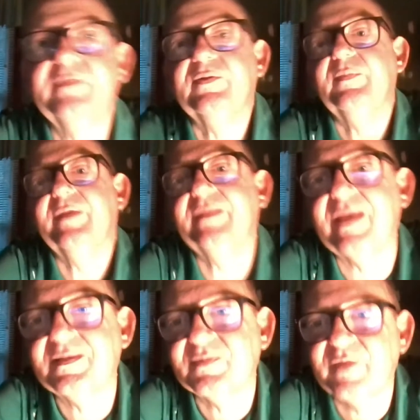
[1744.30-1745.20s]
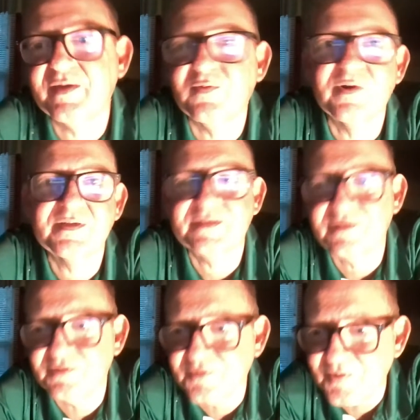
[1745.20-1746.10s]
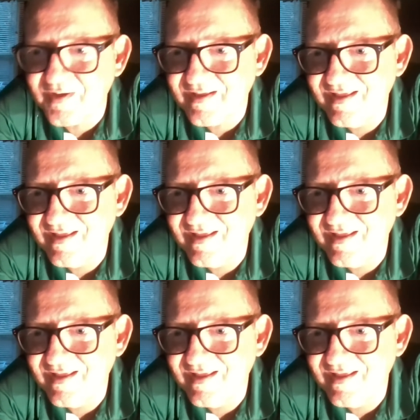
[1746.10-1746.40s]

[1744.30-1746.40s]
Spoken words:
to, but that's the way it works in Illinois.